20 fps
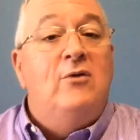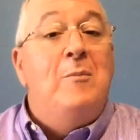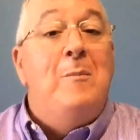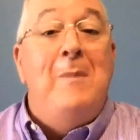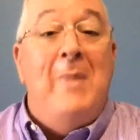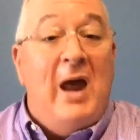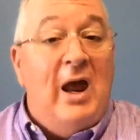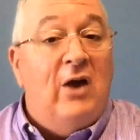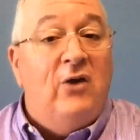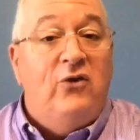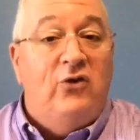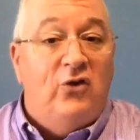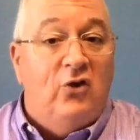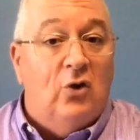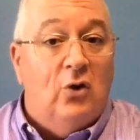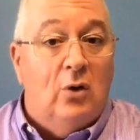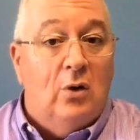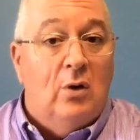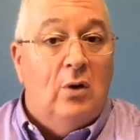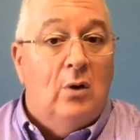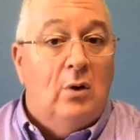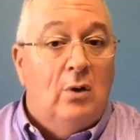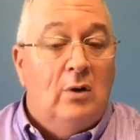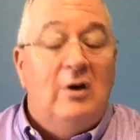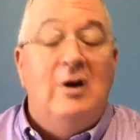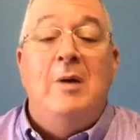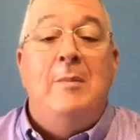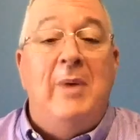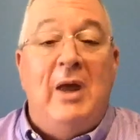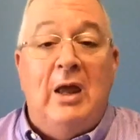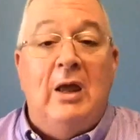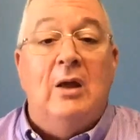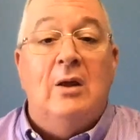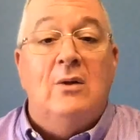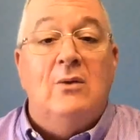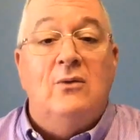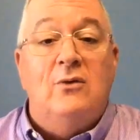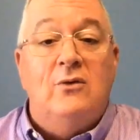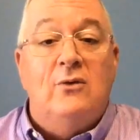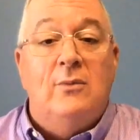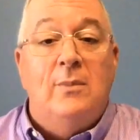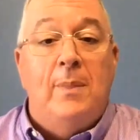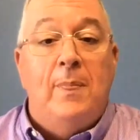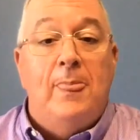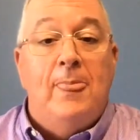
master demands.